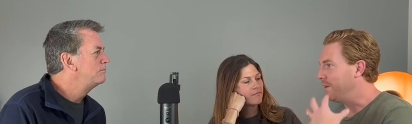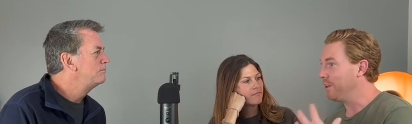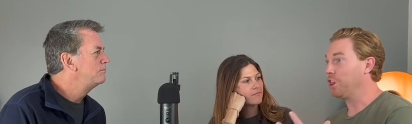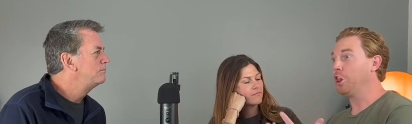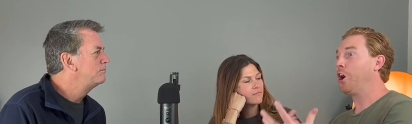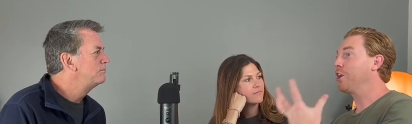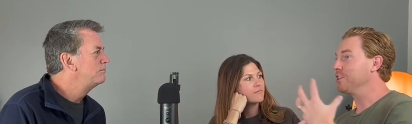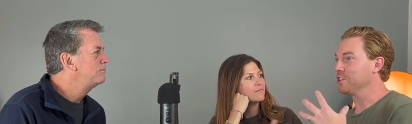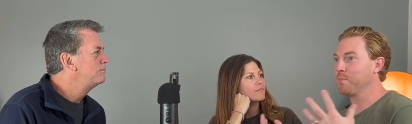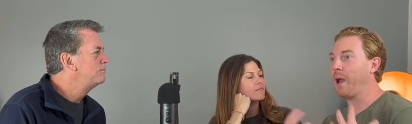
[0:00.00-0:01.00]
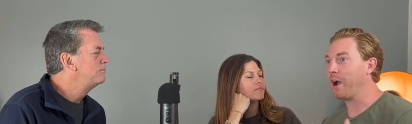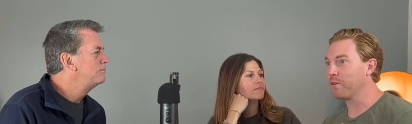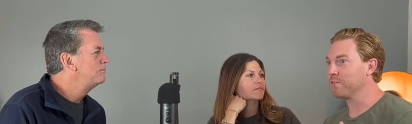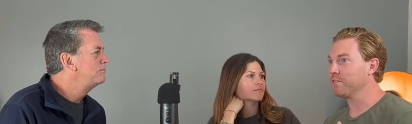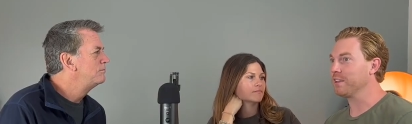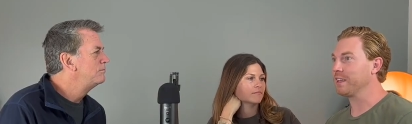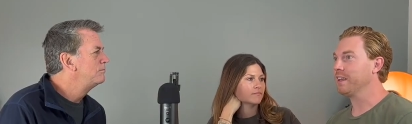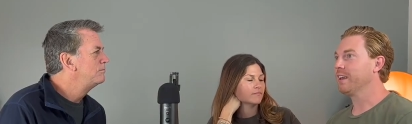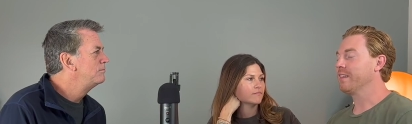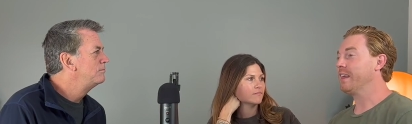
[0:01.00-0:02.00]
Speaker 1: large and powerfully
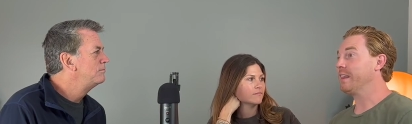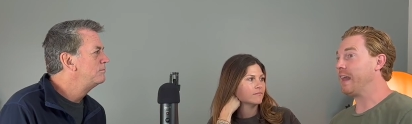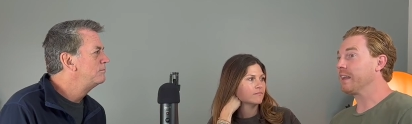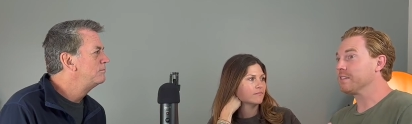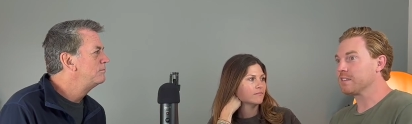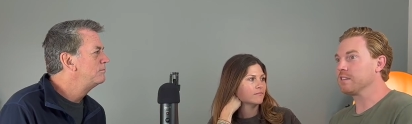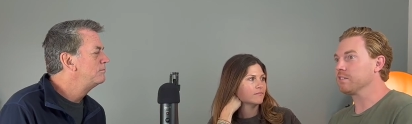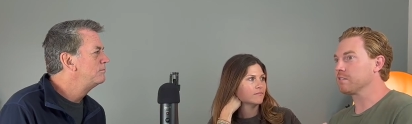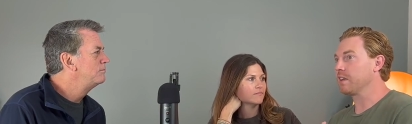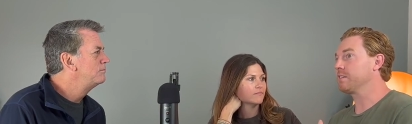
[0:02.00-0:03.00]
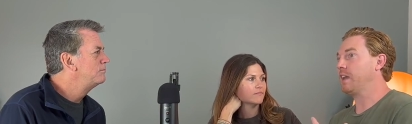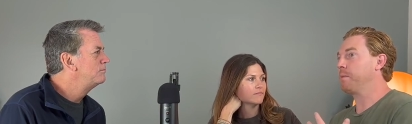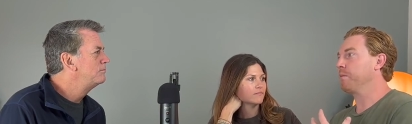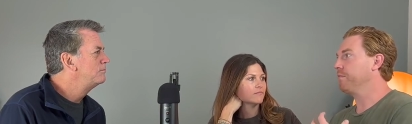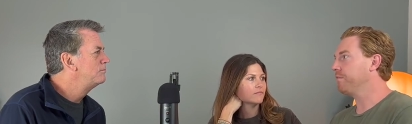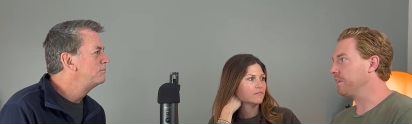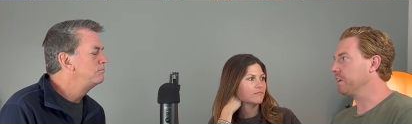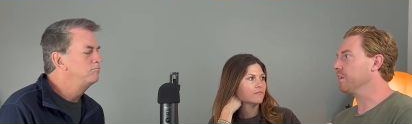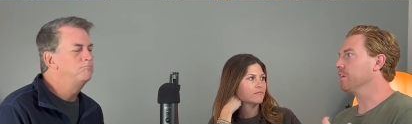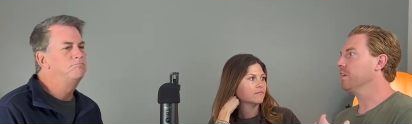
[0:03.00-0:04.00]
that that instills a type of
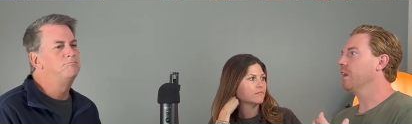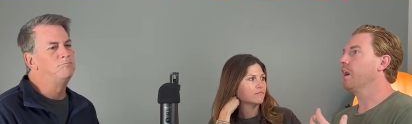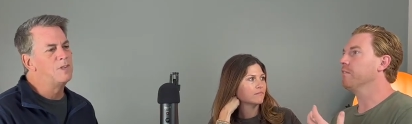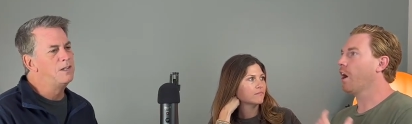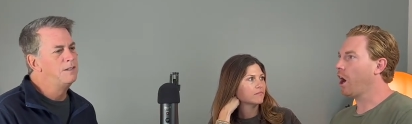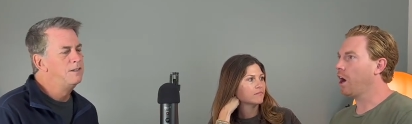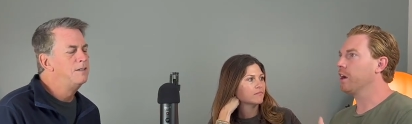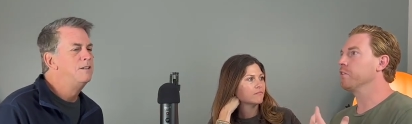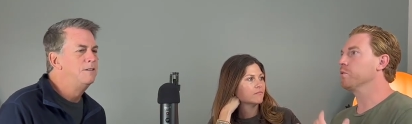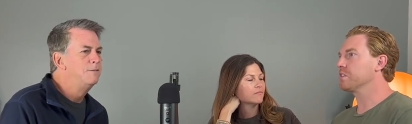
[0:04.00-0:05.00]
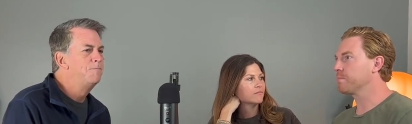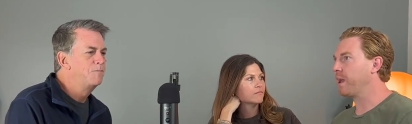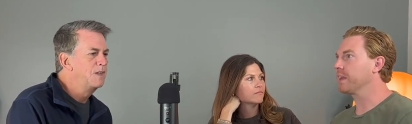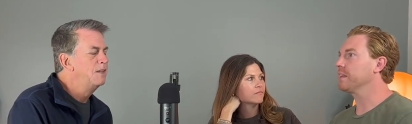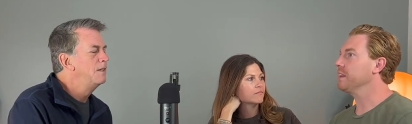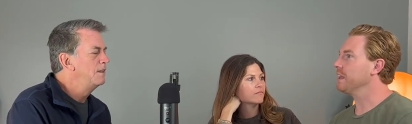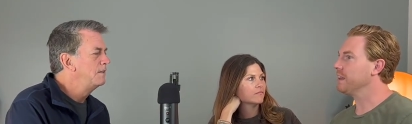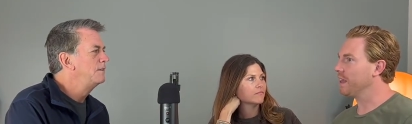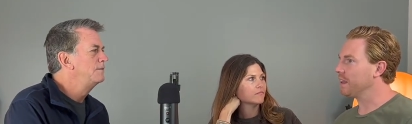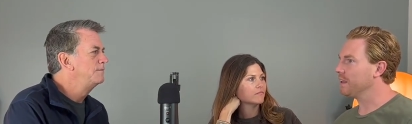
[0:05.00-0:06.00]
fear mm. of awe and respect that
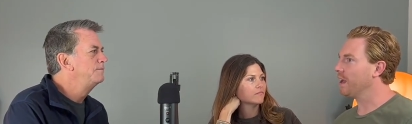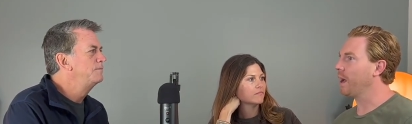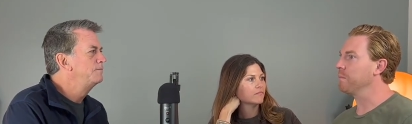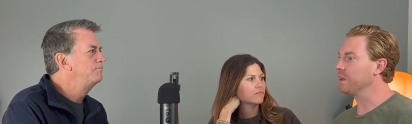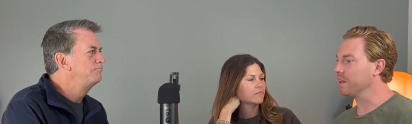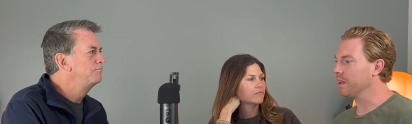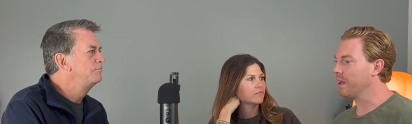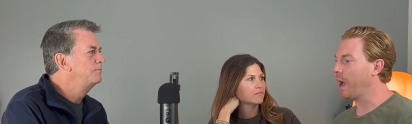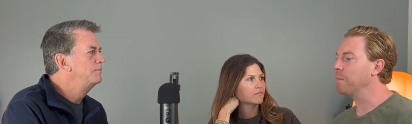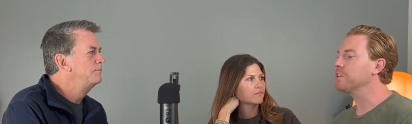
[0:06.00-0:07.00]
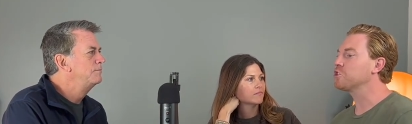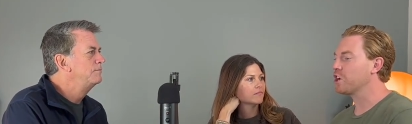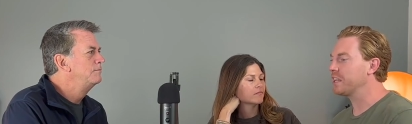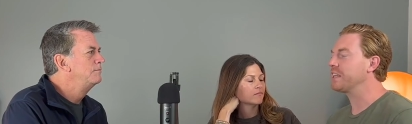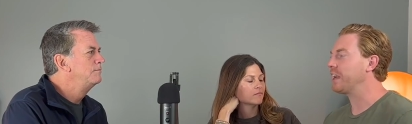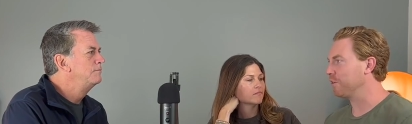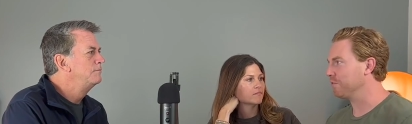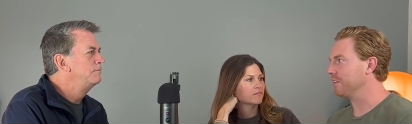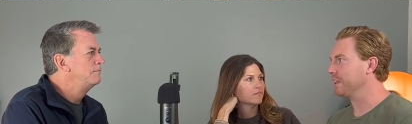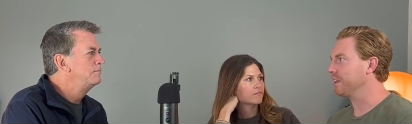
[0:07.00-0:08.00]
that i'm gonna i'm gonna tread
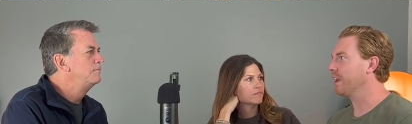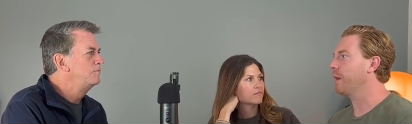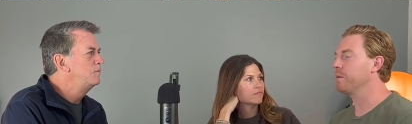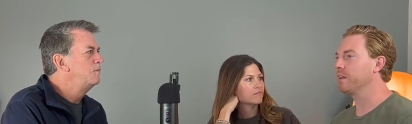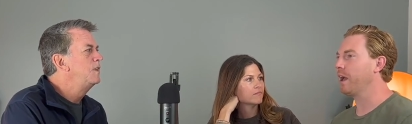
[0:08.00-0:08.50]
carefully i'm gonna